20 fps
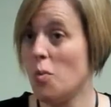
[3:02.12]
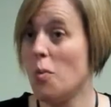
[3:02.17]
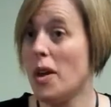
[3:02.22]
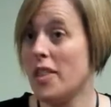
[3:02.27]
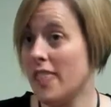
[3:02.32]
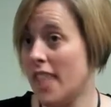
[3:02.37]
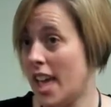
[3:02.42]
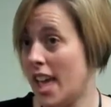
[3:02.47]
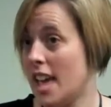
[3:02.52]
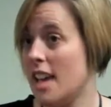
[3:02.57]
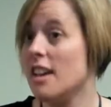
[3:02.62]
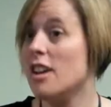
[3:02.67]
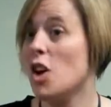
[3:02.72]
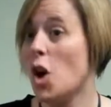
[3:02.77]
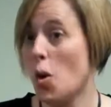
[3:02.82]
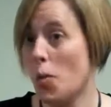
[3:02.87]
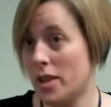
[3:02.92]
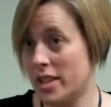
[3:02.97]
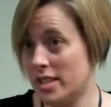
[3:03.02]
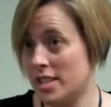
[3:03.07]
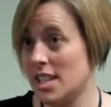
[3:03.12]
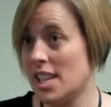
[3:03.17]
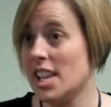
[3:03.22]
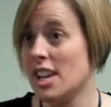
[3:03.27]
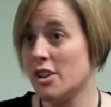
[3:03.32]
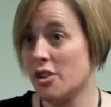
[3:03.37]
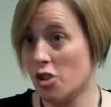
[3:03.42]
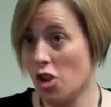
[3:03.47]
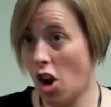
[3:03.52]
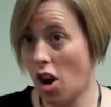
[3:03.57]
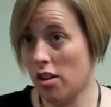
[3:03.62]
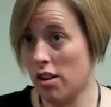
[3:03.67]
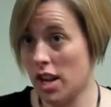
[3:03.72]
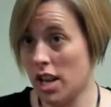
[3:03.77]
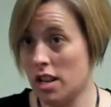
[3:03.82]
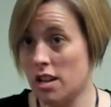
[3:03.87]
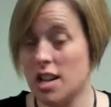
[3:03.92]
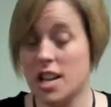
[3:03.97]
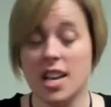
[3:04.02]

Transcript: when they go into kindergarten.